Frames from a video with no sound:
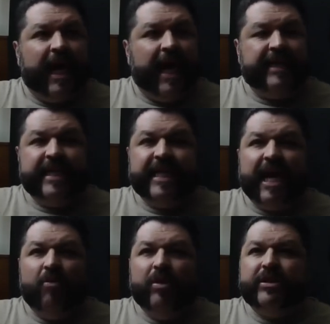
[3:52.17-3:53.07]
I think
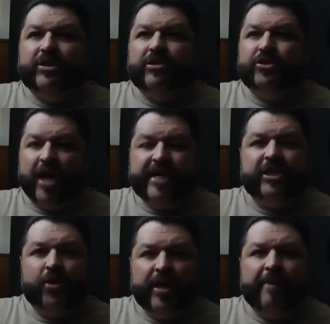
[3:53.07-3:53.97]
I would try to
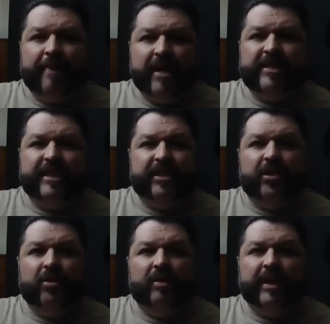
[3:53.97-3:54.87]
join a posse to
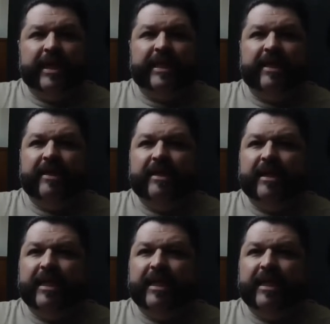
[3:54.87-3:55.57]
go get the